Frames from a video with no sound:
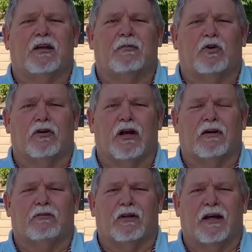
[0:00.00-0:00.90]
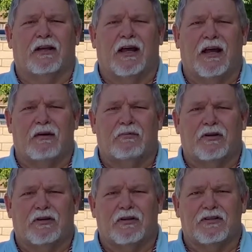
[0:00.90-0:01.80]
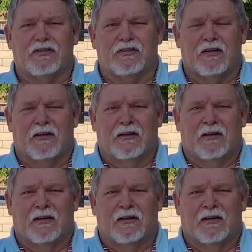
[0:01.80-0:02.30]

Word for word: anymore after that game because